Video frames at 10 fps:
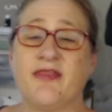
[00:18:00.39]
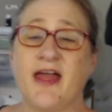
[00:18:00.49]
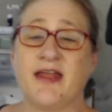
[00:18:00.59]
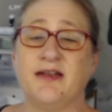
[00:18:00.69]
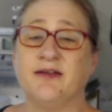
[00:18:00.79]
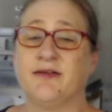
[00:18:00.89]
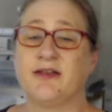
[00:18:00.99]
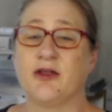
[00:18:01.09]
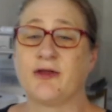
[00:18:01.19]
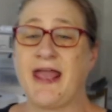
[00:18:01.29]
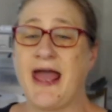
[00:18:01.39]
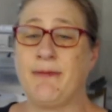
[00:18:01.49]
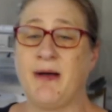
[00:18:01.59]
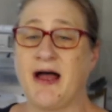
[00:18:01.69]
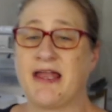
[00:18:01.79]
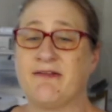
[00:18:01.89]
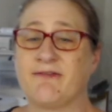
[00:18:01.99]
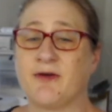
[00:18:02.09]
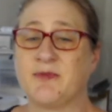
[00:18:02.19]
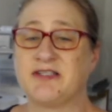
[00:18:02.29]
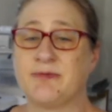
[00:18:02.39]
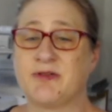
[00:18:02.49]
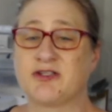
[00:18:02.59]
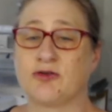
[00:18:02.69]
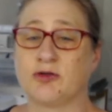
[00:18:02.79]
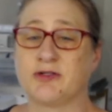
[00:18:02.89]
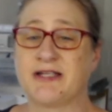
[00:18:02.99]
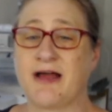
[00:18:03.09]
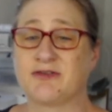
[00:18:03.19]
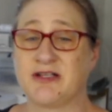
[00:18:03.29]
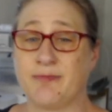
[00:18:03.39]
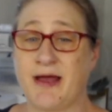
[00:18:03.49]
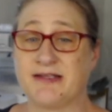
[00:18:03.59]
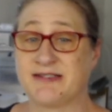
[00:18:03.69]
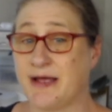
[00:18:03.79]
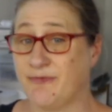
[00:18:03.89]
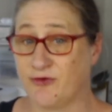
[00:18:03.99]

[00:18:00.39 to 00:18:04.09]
Then your cap height from the tip of the shoulder down to the bicep,